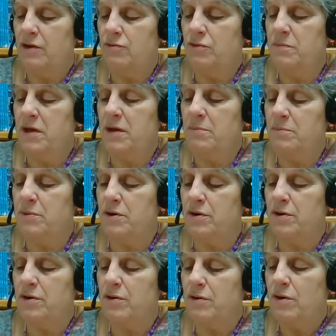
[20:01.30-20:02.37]
And
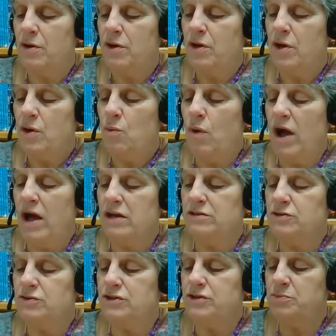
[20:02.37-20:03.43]
remember,
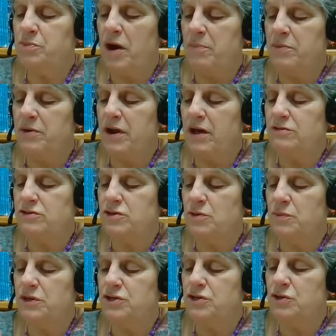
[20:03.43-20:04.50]
Wilder is a proper noun, so
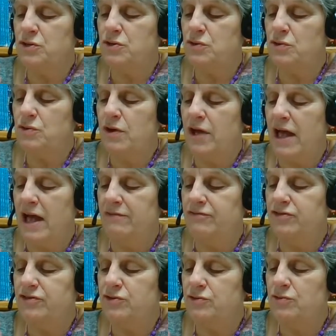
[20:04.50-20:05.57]
we do
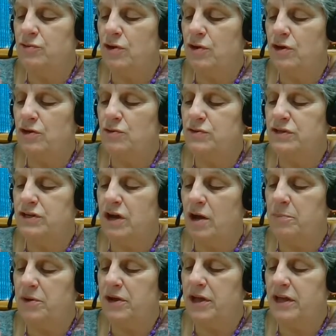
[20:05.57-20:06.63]
have to use an
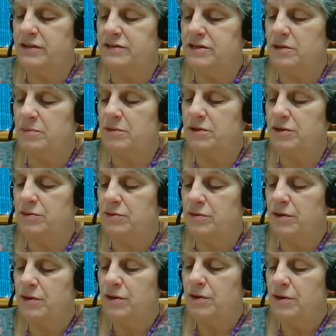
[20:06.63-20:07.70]
uppercase W.
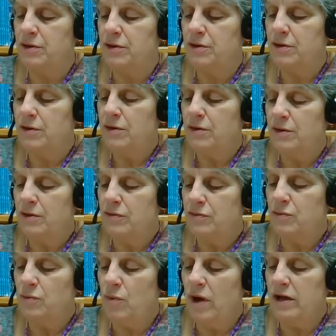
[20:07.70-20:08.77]

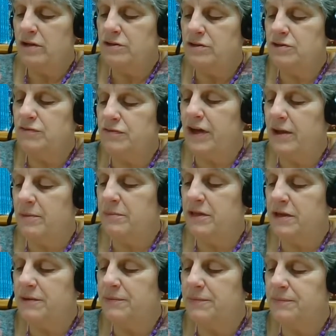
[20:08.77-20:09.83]
The Wilder
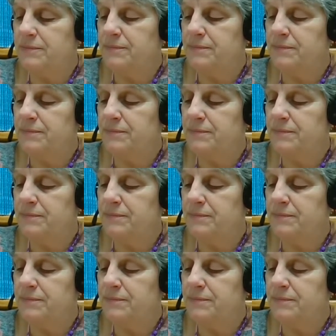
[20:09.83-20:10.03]
family.